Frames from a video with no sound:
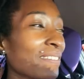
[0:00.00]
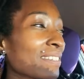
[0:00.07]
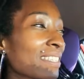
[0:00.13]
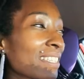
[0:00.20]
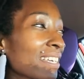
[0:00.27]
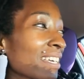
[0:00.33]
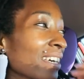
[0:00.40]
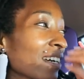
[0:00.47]
was
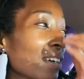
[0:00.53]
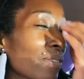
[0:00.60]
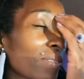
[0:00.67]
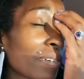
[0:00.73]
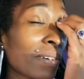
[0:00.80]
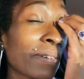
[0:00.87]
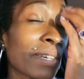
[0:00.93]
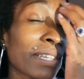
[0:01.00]
thinking
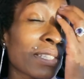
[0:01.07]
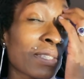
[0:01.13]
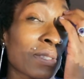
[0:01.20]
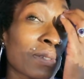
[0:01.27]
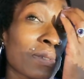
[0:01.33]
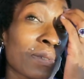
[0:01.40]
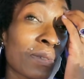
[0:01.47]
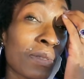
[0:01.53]
of going
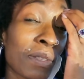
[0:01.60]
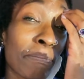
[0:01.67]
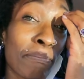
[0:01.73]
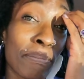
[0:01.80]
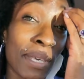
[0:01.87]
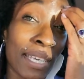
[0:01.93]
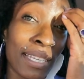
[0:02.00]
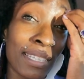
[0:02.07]
to the
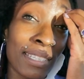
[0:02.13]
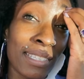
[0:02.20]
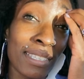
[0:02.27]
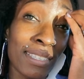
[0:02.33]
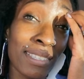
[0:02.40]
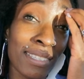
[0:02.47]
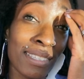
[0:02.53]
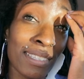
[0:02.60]

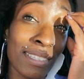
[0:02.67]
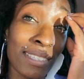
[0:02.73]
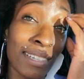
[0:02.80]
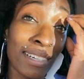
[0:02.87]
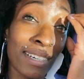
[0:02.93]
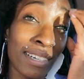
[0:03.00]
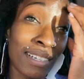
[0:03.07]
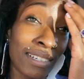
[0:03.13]
bins,
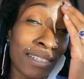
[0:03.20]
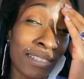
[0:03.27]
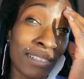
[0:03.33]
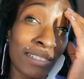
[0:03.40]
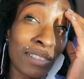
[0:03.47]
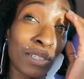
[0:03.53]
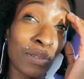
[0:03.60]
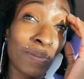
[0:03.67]
the
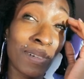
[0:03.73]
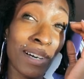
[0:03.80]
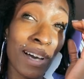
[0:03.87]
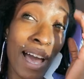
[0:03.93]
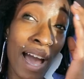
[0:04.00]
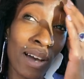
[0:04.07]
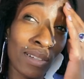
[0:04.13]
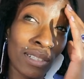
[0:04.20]

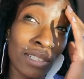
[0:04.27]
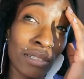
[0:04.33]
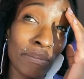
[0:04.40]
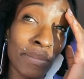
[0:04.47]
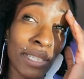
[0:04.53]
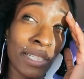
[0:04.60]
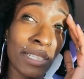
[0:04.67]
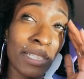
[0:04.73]
Goodwill
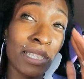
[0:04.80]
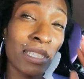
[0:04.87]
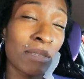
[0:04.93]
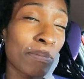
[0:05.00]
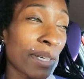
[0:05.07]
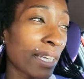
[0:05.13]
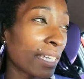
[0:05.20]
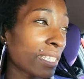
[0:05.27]
outlet bins,
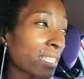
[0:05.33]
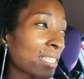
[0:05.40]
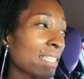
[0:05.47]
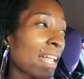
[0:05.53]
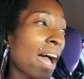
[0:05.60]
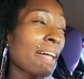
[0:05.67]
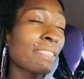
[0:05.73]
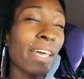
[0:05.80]
but it's
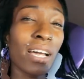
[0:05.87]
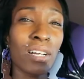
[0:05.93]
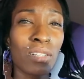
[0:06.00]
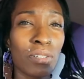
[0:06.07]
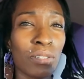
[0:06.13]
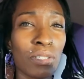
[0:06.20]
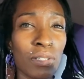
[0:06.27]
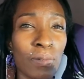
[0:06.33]
not that
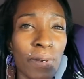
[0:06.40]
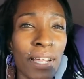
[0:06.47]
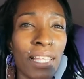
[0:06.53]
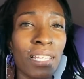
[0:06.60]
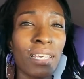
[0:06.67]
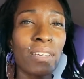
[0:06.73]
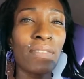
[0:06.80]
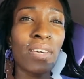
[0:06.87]
close to where I
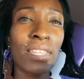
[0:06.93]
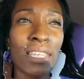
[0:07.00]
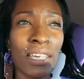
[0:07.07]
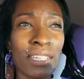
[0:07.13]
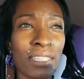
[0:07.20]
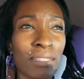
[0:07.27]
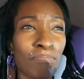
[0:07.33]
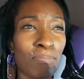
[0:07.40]
live. I
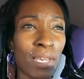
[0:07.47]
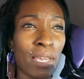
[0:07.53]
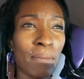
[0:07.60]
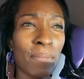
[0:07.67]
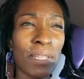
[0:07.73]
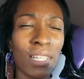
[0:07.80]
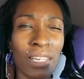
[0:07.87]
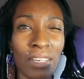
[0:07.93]
think it's
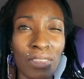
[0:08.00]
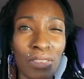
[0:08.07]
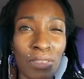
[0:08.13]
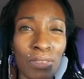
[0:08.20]
maybe like a